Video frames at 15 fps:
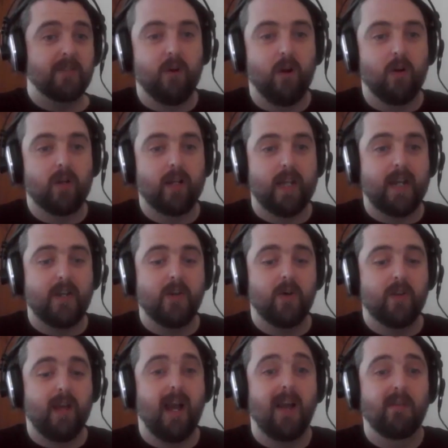rock and I
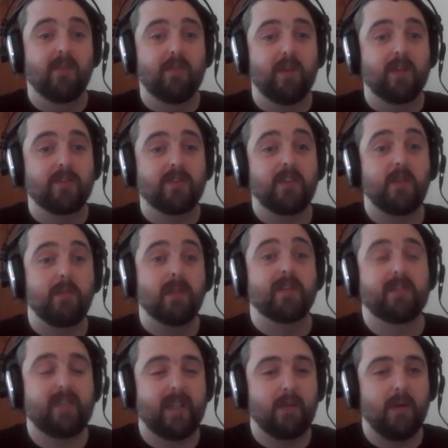know that I'm the first human
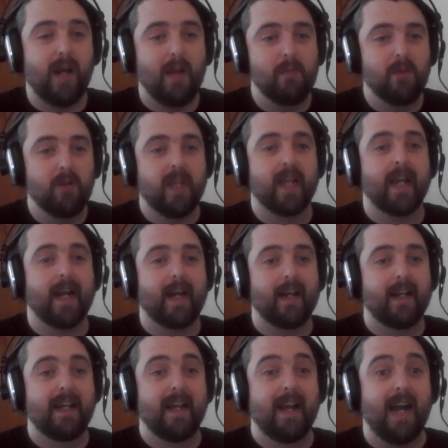to see what I'm looking at,
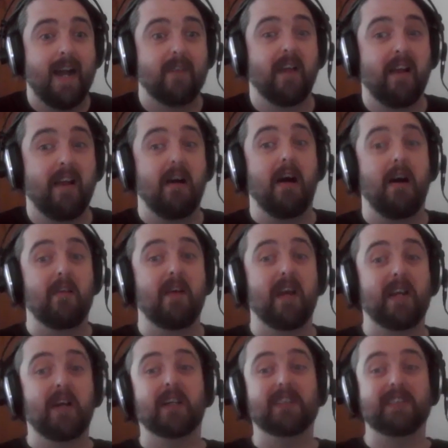I'm like, oh
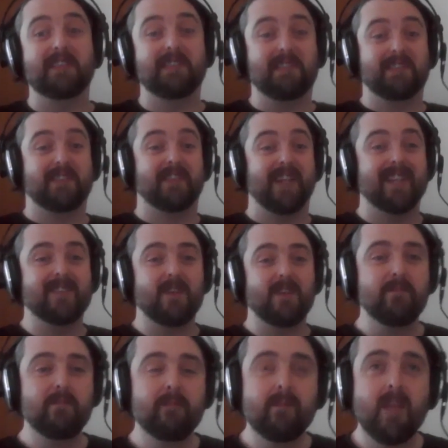my gosh, this is great.
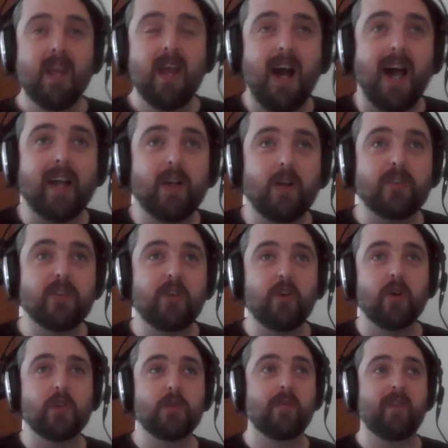I got to
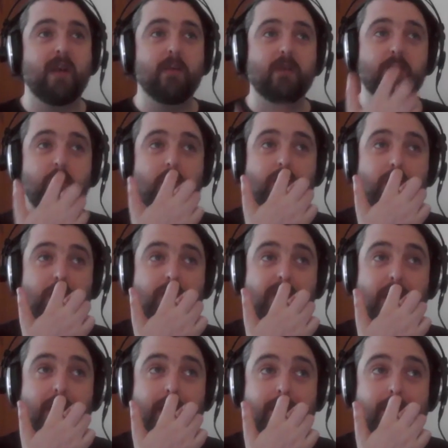go to a famous fossil
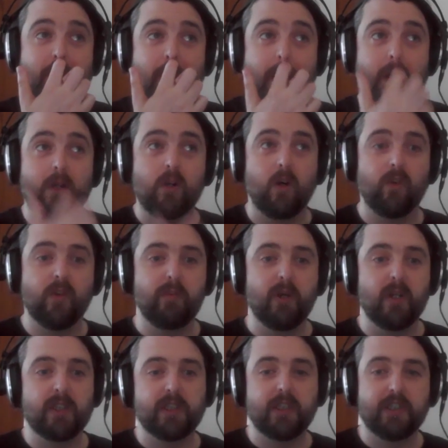site called the
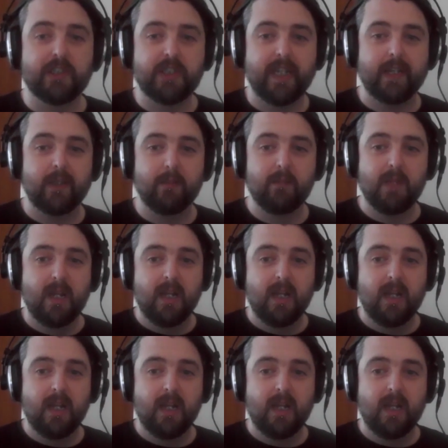Burgess Shale,